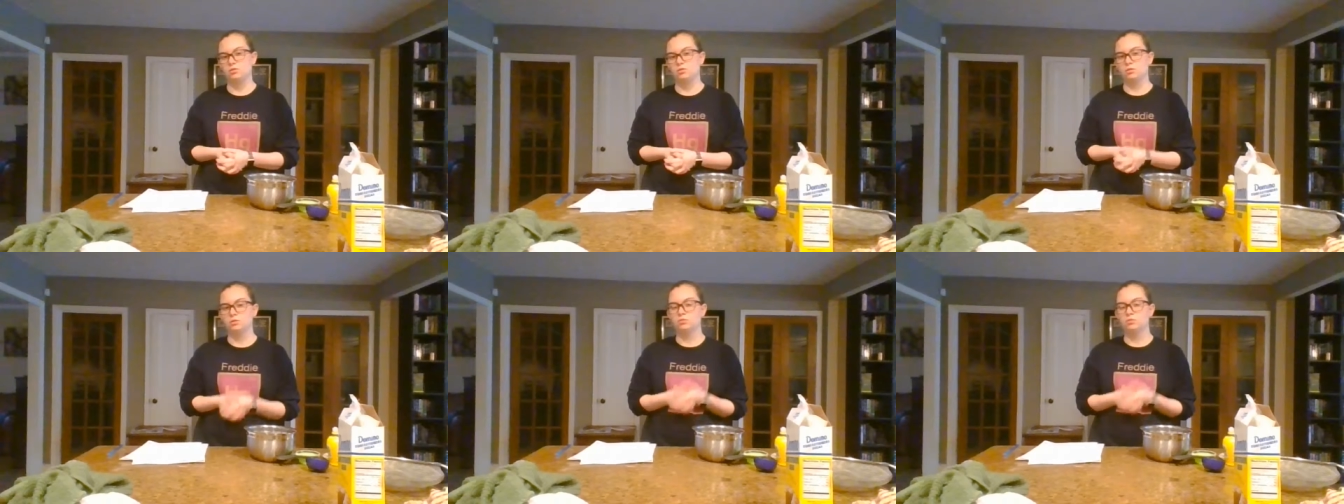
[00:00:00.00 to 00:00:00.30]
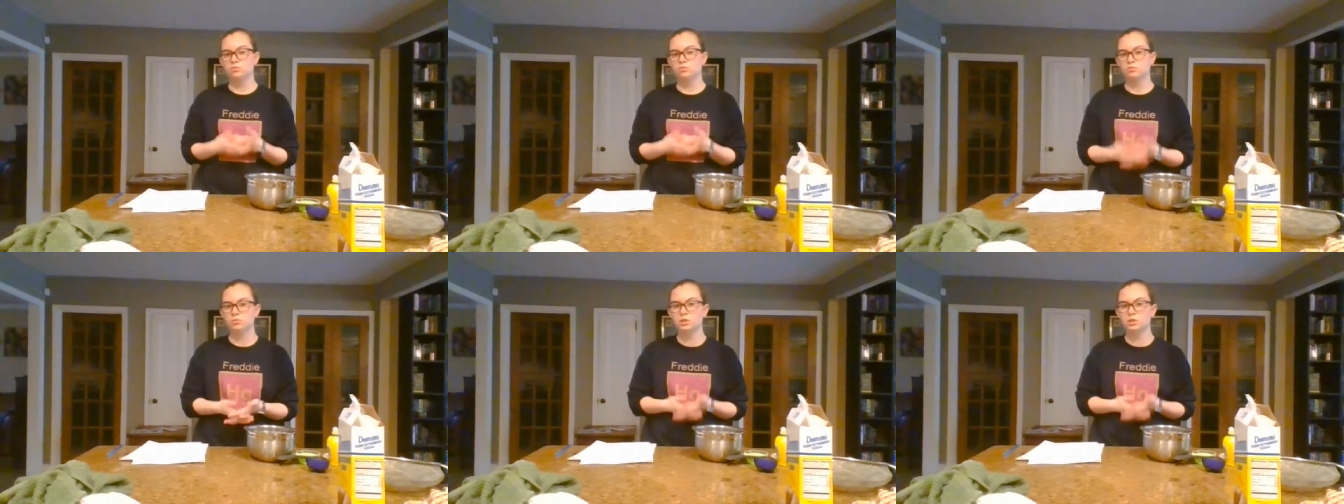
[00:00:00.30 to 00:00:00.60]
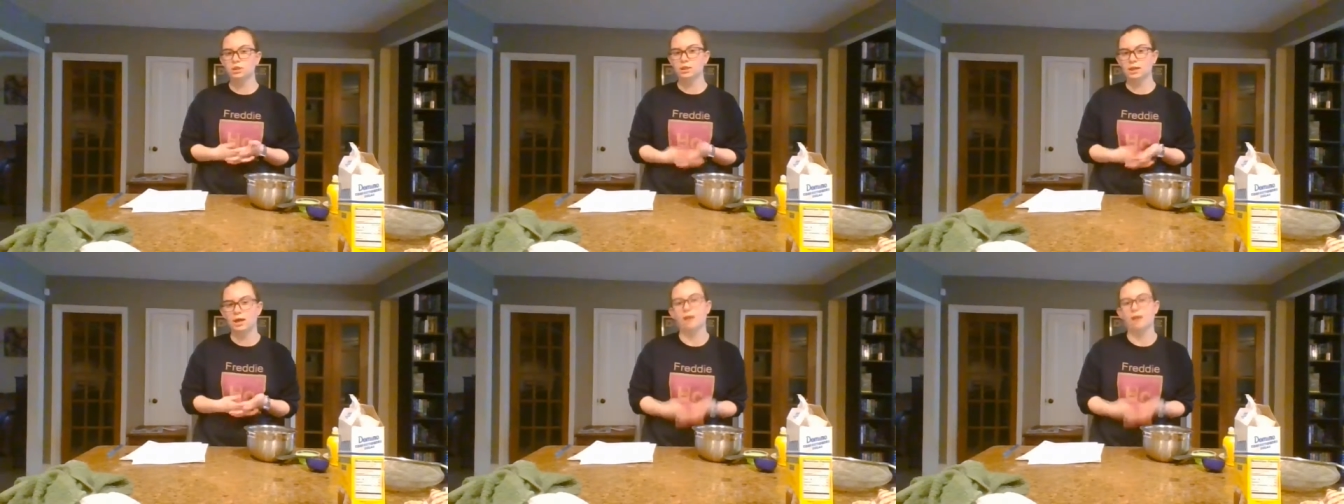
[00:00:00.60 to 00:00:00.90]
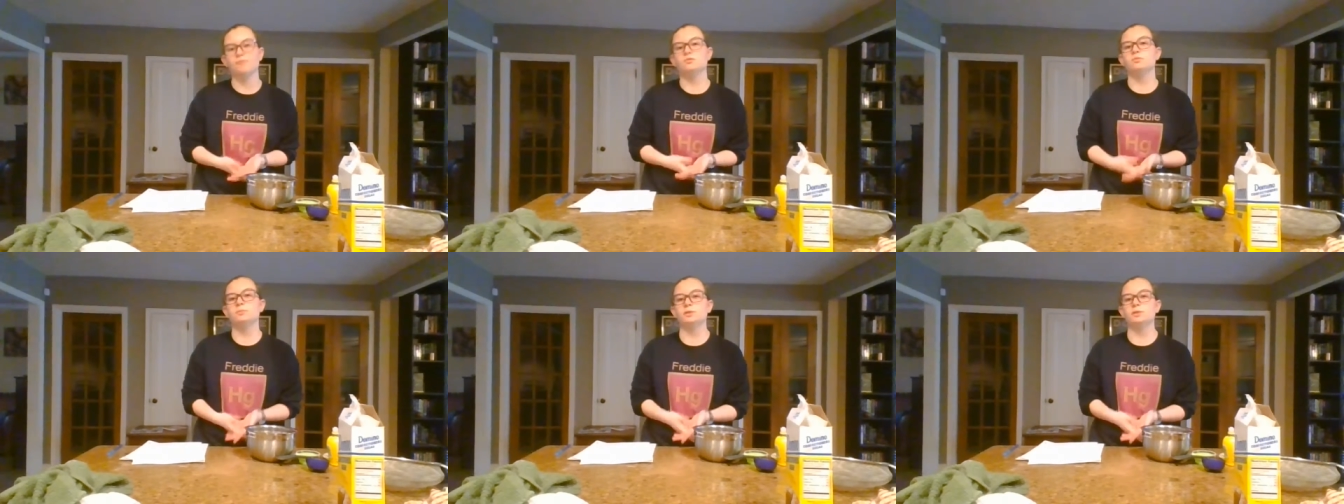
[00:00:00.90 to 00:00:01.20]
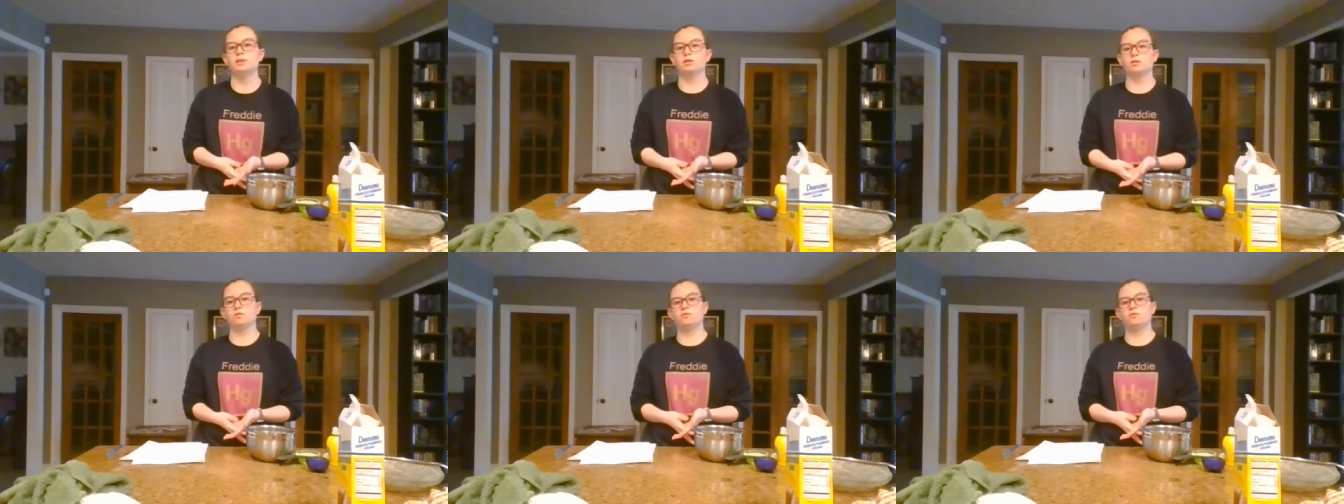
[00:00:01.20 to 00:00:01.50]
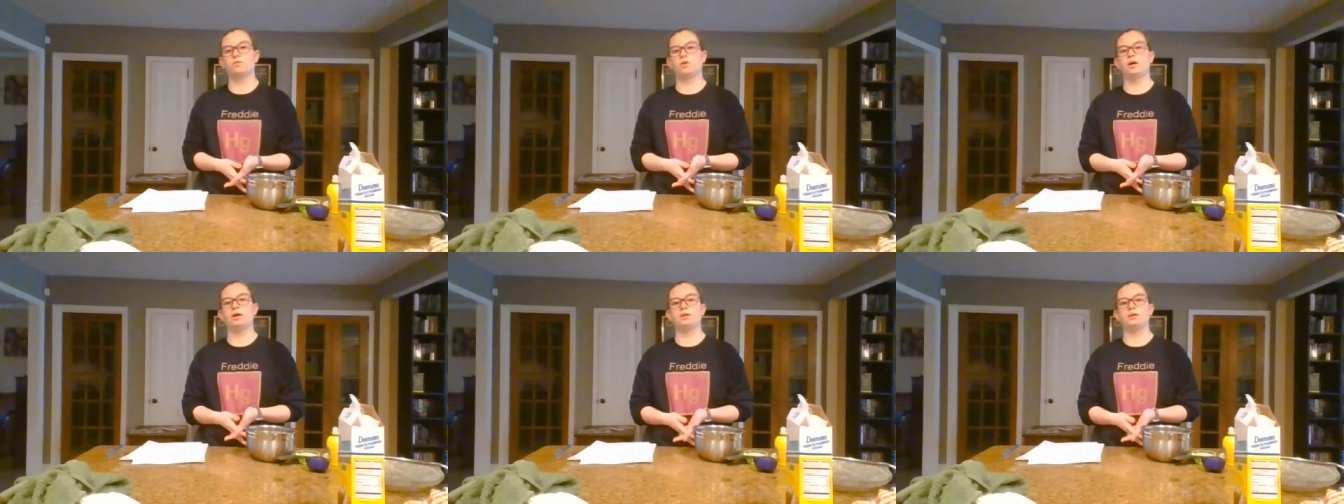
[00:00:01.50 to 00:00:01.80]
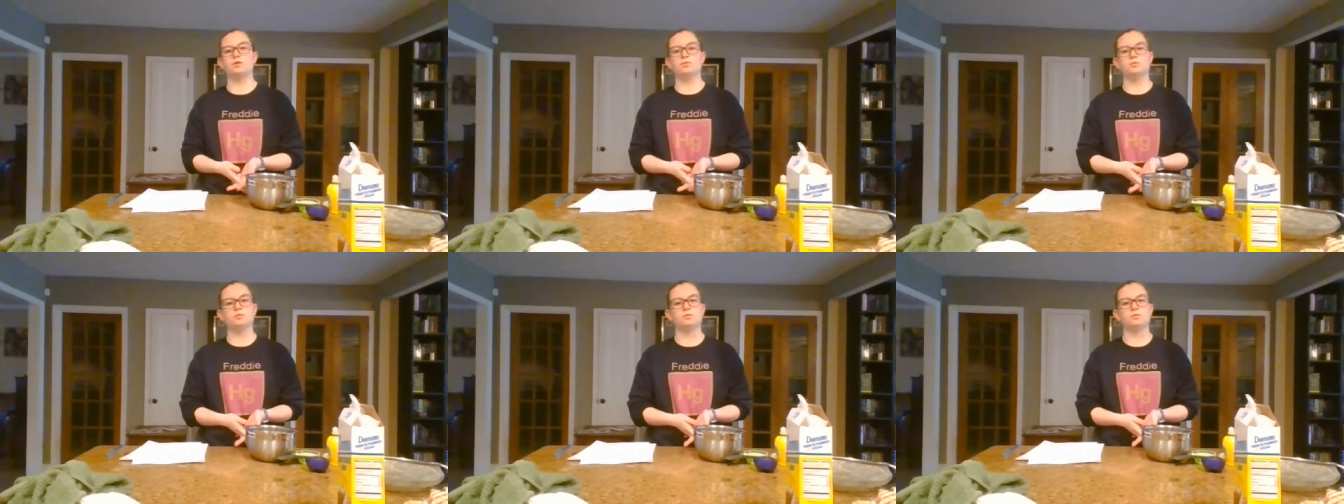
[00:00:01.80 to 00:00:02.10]
You really have to be careful how
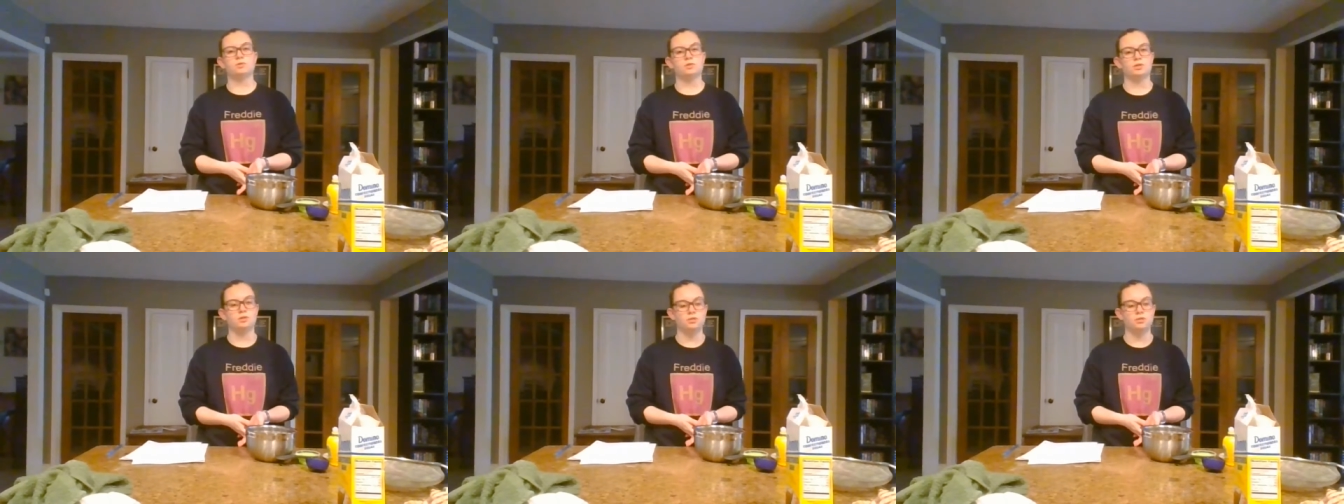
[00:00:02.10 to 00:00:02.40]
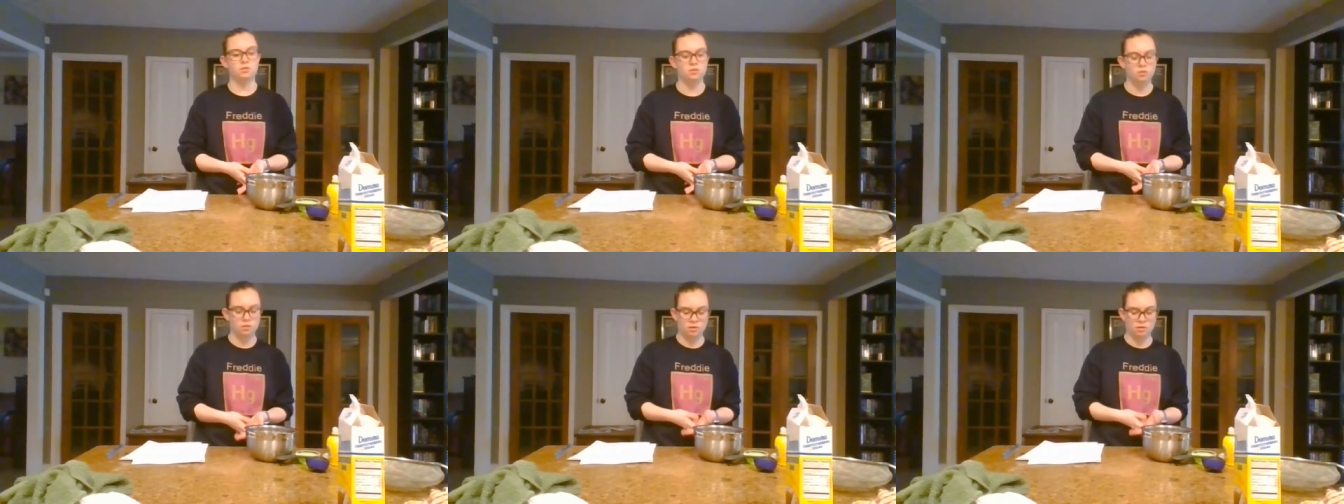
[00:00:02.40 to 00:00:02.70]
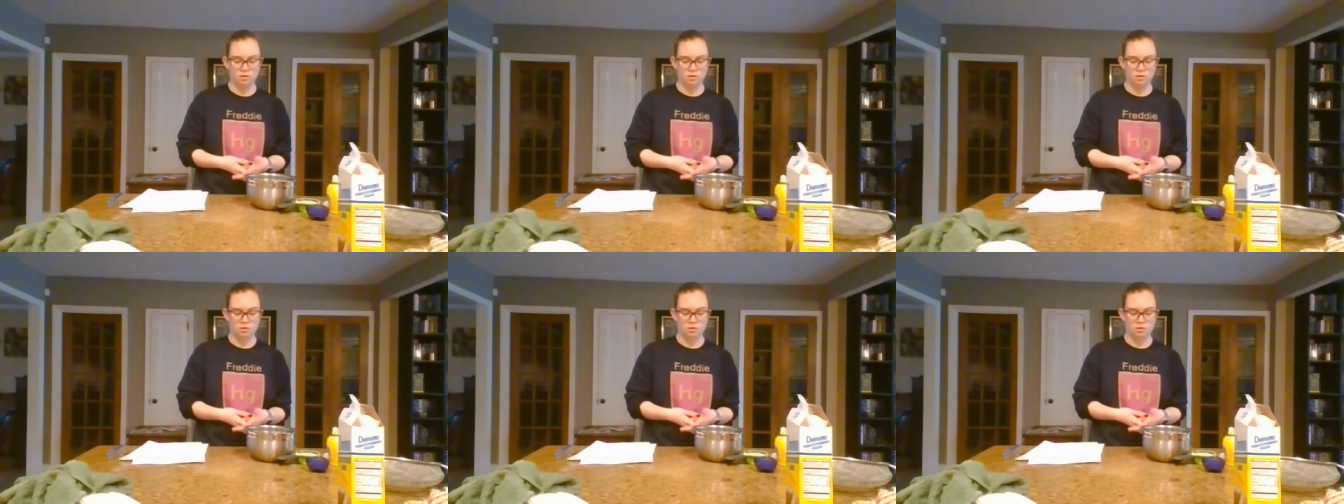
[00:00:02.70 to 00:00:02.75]
you use it.